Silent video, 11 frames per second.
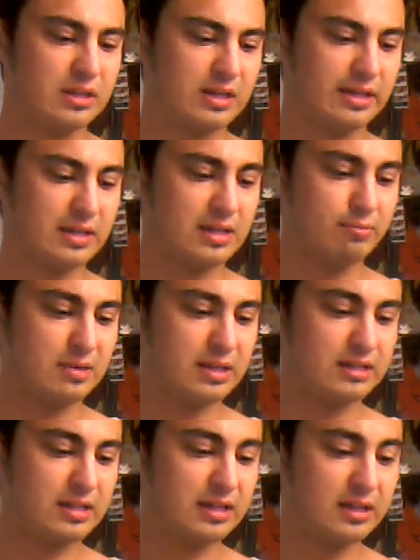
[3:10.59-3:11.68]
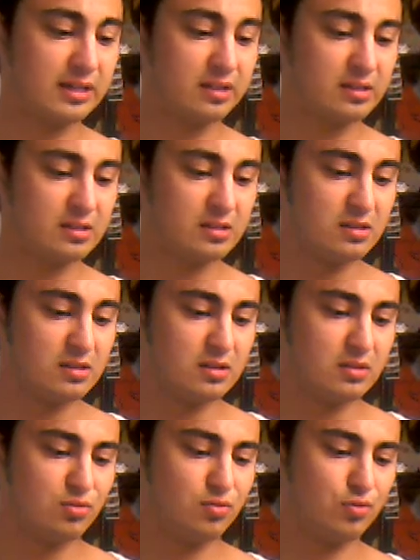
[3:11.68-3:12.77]
and then cut
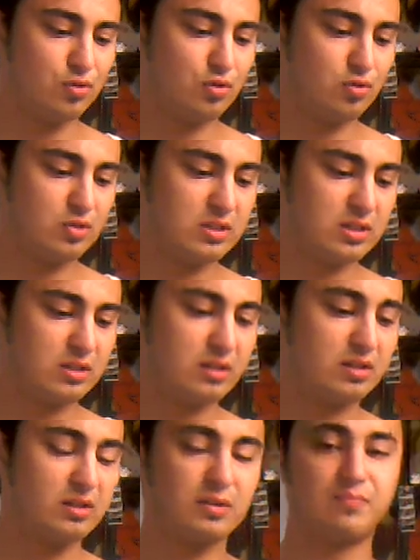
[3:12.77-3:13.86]
through the